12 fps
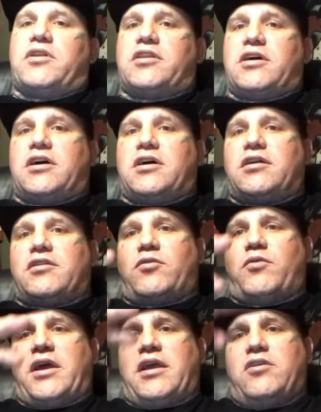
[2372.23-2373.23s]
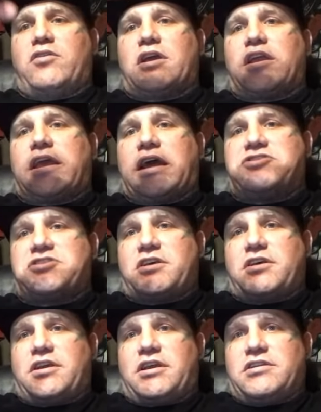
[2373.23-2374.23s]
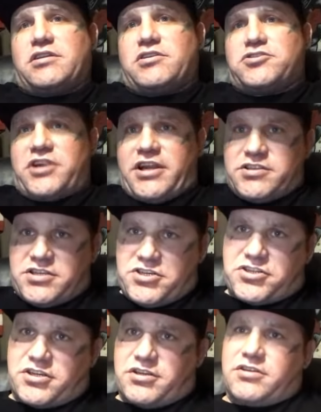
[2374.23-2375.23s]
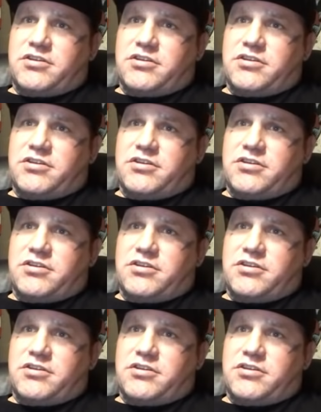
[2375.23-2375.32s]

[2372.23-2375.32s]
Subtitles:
with the way you could catch it into the transition.